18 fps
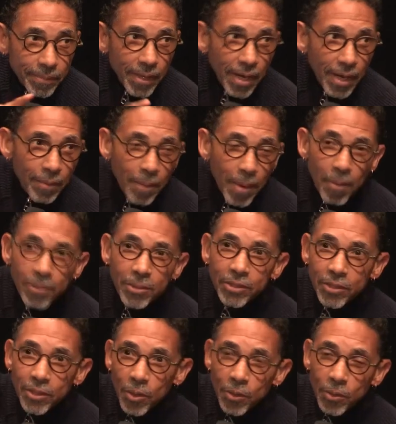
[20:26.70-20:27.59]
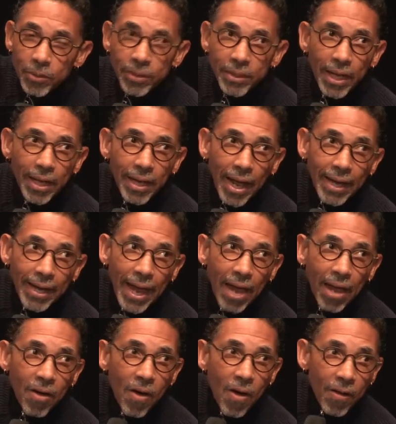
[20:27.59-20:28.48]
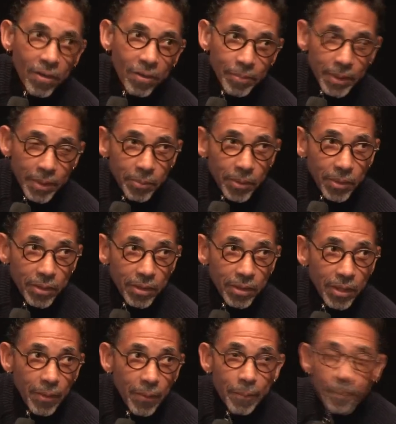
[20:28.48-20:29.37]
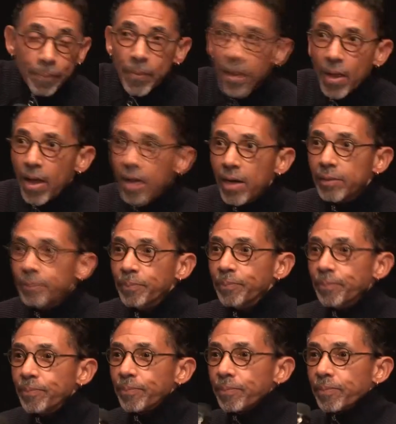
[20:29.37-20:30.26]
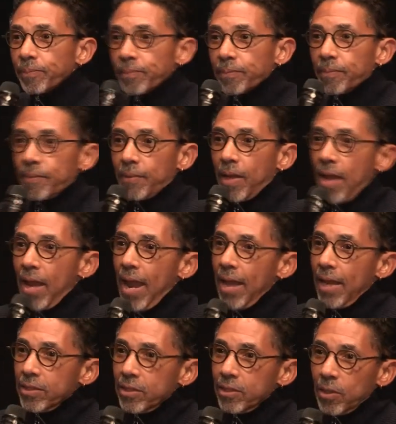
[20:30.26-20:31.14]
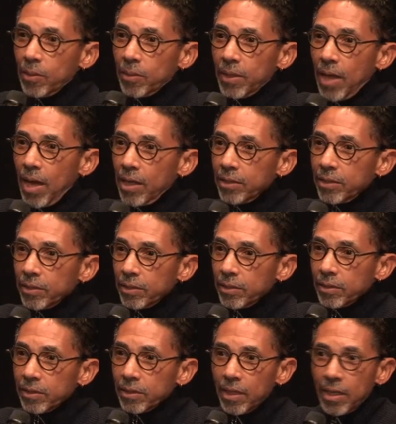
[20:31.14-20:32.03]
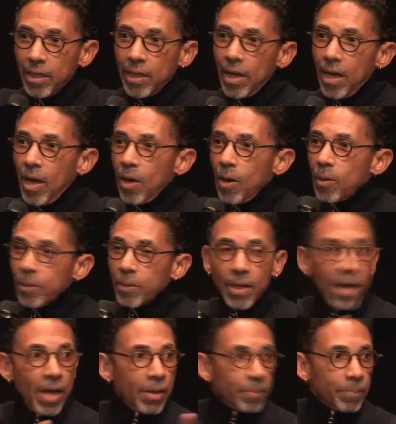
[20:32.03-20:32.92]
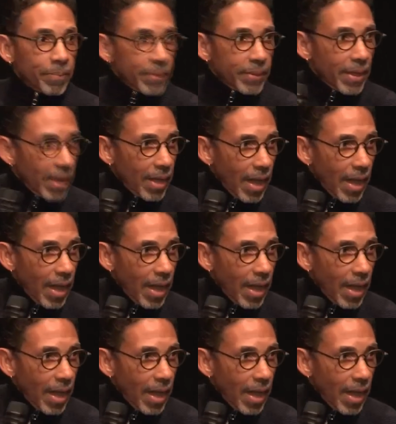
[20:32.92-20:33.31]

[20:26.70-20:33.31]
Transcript: um, I was told that I can't call on people. Um, and so the ushers, oh, um,